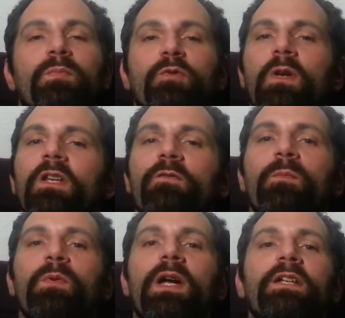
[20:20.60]
trail
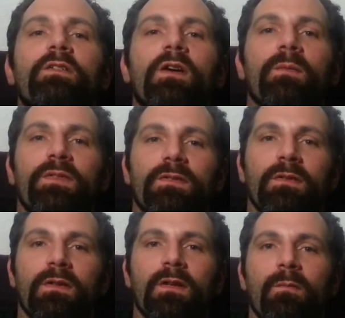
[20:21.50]
of breadcrumbs
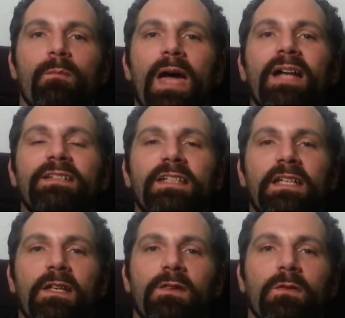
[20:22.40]
back to
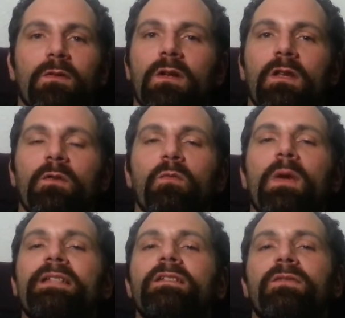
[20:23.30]
ether the
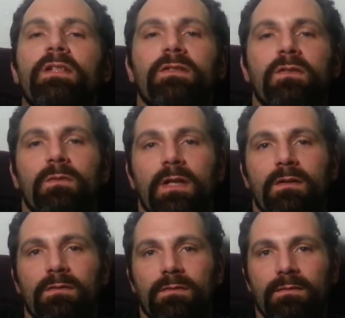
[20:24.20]
rest of his
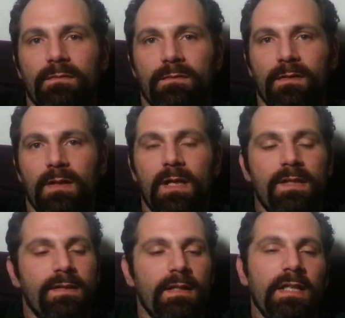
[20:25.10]
career.
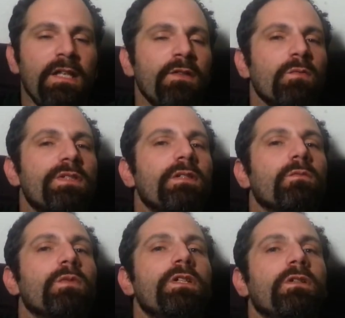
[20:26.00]
See, ether was the
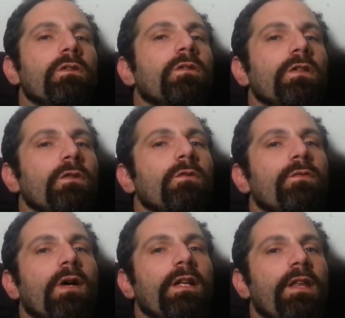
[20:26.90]
original
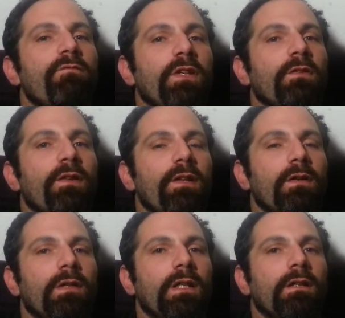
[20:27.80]
unified field
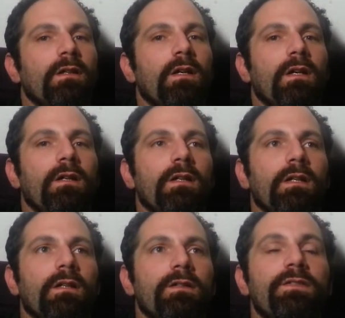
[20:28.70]
theory,
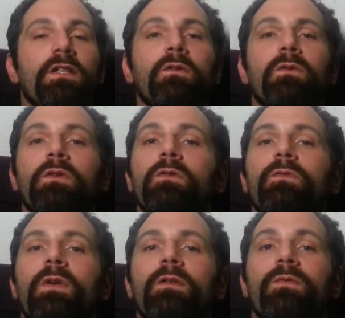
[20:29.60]
the single
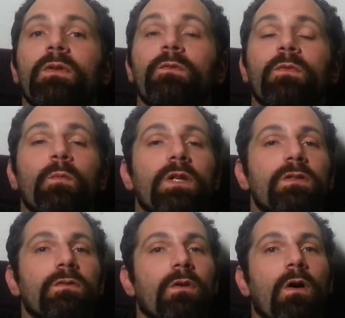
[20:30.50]
unified field from which
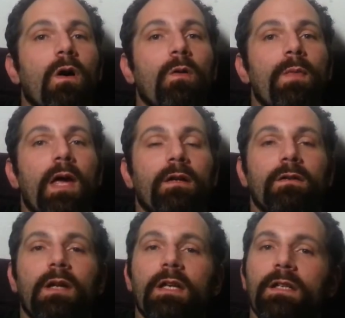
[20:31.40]
all
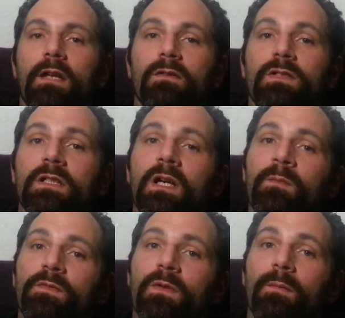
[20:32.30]
matter and energy
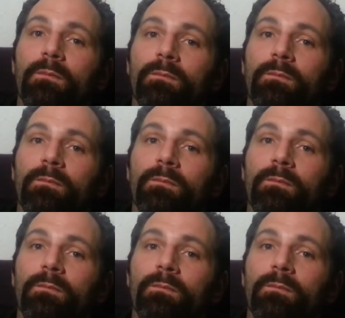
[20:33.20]
comes from.